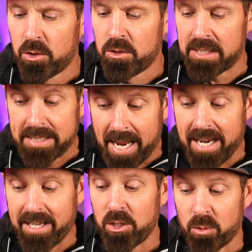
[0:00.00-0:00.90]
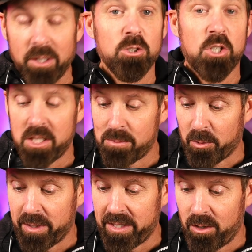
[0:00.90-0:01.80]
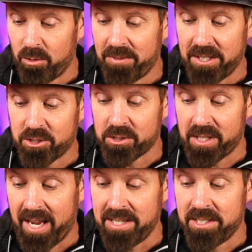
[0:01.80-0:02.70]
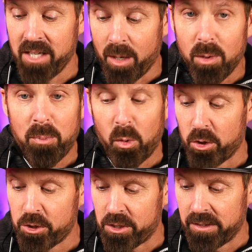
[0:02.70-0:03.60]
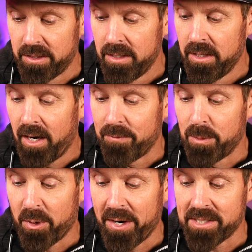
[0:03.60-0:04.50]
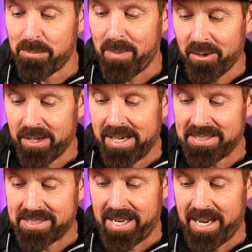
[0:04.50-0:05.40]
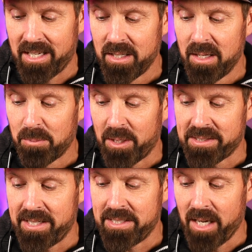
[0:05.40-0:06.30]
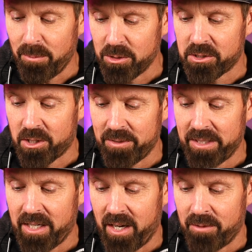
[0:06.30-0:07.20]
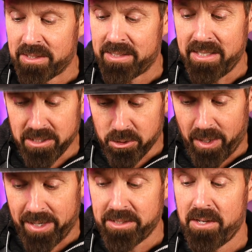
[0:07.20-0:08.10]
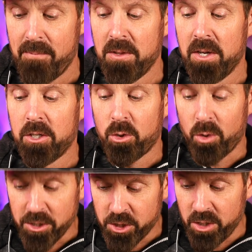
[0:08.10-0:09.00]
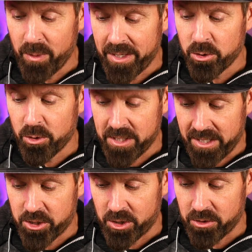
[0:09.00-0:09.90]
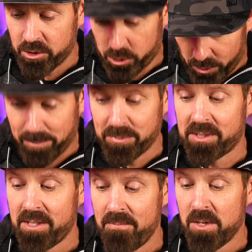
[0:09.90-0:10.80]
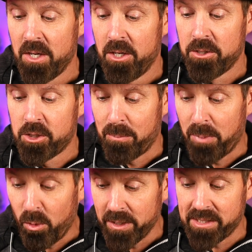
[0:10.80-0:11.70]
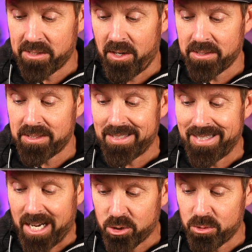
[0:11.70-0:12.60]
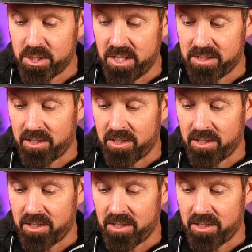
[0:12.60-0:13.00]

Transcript: steak grilled cheese burrito features a double portion of the brand's marinated steak, plus a double serving of seasoned rice, crunchy red tortilla strips, chipotle sauce, nacho cheese